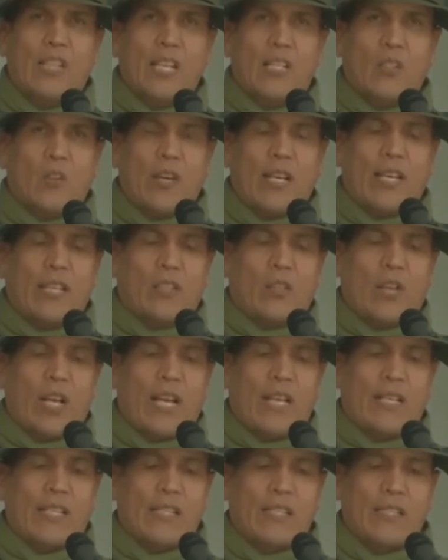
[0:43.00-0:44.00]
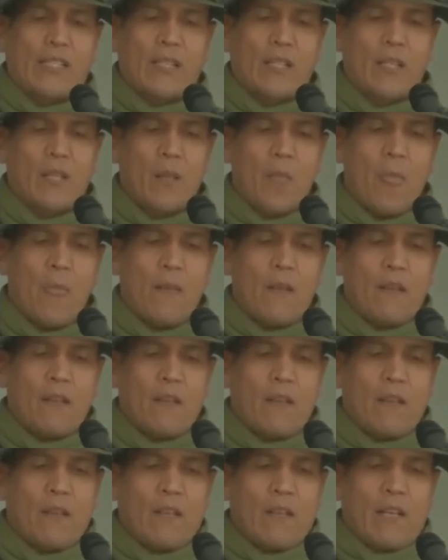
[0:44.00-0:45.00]
The Bolivarian Armed Forces
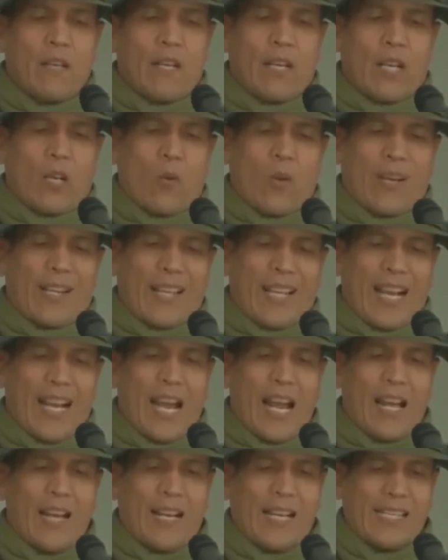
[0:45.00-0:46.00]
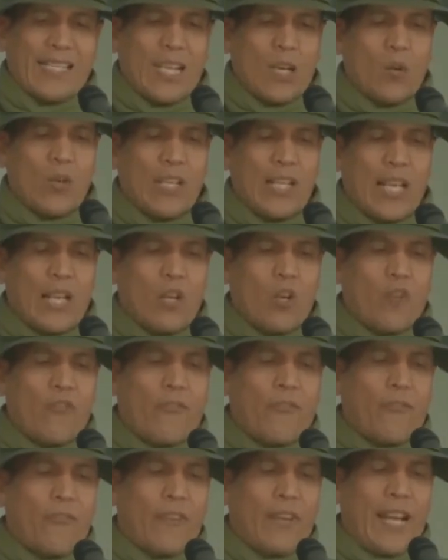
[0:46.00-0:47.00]
will work with the Electoral Commission to
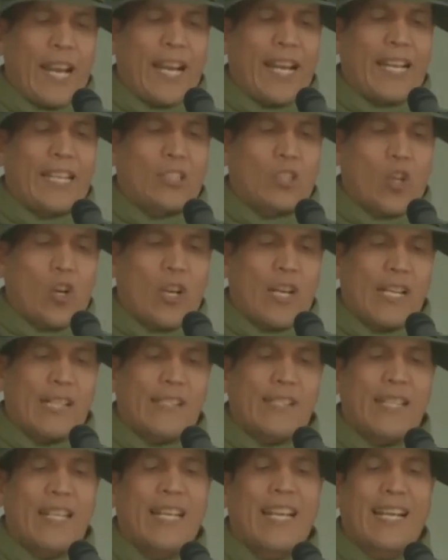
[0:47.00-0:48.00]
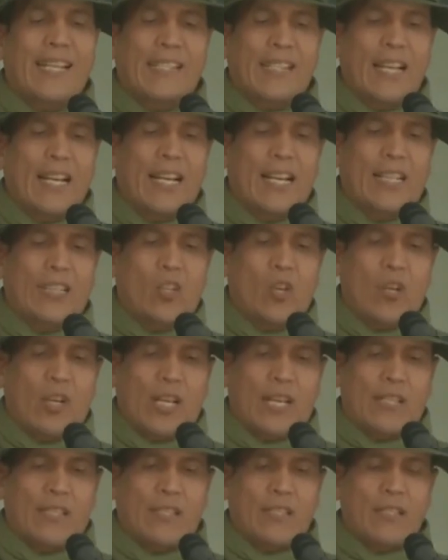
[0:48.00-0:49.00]
guarantee Article 5 of the National Electoral
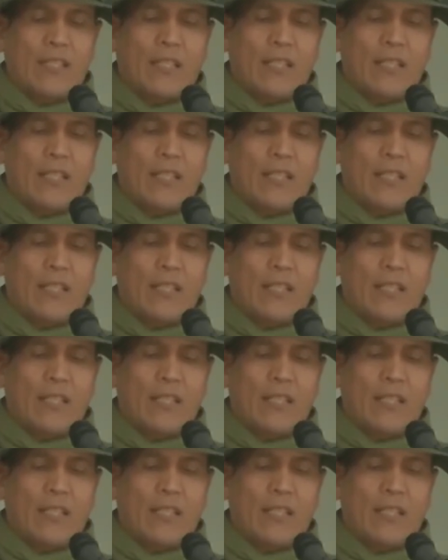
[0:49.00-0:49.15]
Law.